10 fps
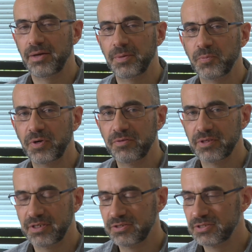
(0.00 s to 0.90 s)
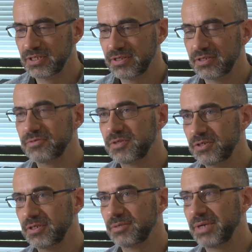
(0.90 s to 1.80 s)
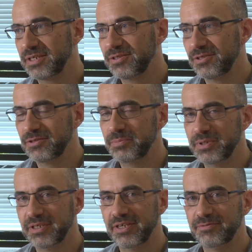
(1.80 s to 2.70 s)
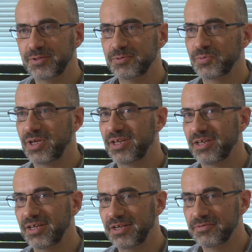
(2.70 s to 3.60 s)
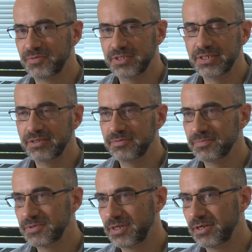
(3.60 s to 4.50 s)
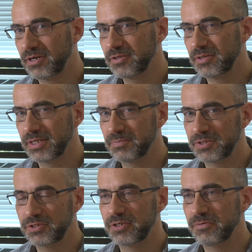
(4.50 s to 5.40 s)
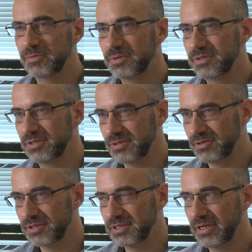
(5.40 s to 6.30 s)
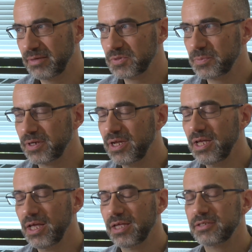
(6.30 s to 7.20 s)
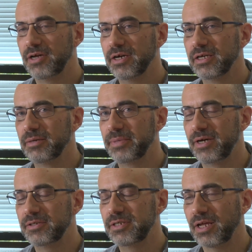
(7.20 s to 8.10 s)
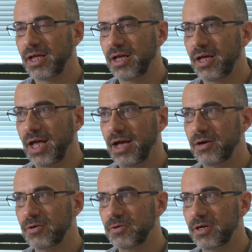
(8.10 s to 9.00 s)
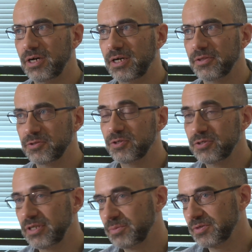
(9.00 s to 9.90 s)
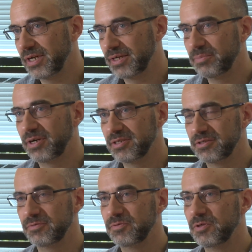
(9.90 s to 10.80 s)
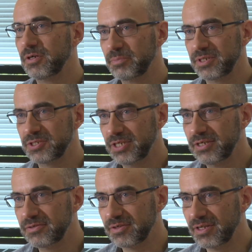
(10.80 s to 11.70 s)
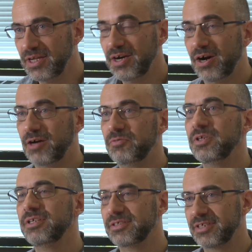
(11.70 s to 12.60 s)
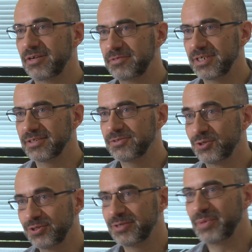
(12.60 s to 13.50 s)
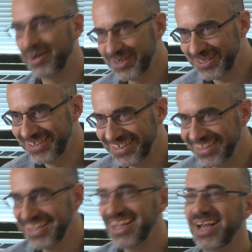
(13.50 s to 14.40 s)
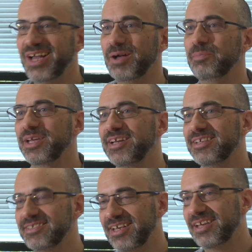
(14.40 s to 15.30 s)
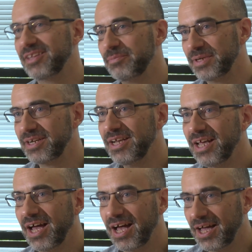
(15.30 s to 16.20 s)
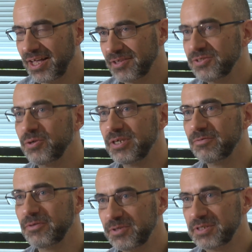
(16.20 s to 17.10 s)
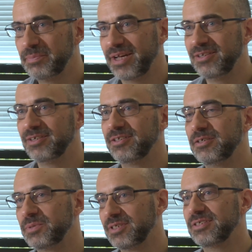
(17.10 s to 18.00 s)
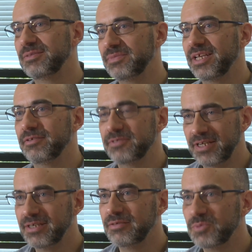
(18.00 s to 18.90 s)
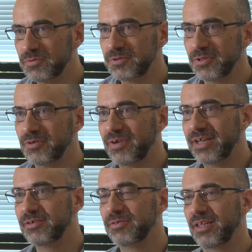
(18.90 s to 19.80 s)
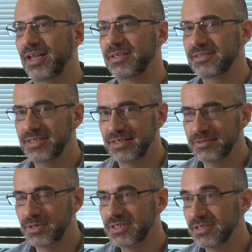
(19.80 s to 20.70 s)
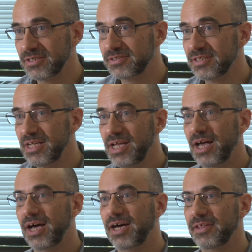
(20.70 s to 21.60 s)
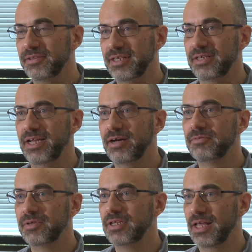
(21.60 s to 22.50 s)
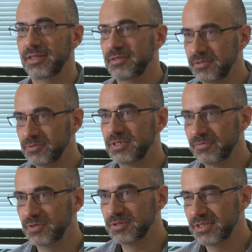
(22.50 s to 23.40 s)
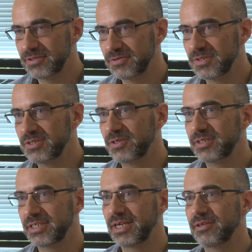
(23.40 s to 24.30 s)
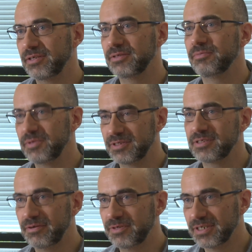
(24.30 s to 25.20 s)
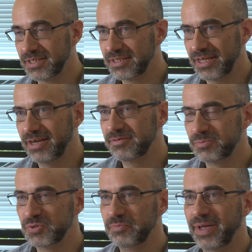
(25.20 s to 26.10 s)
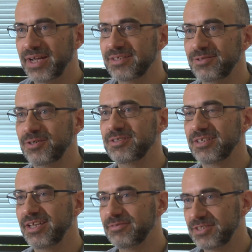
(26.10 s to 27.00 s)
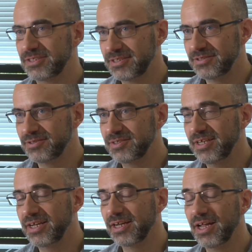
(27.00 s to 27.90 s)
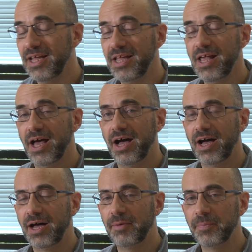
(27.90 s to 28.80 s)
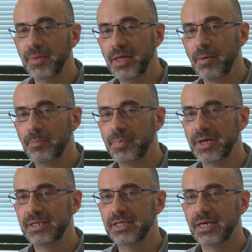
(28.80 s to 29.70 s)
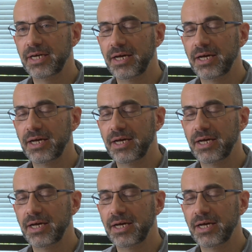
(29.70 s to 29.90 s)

I mean, one of the interesting things, returning back to the European levels, uh, I recently saw an article, I'm not sure if it was in the New York Times, but talking about uh, how uh, the social democratic parties of Europe in general are rediscovering social democracy uh, because uh, they've been uh, so influenced by neoliberalism. They've steadily moved to the right over the last ten, twenty years. Uh, they now real and losing votes as a result, and now they're discovering that they have to move back towards the left, just as you're saying. Um, but uh,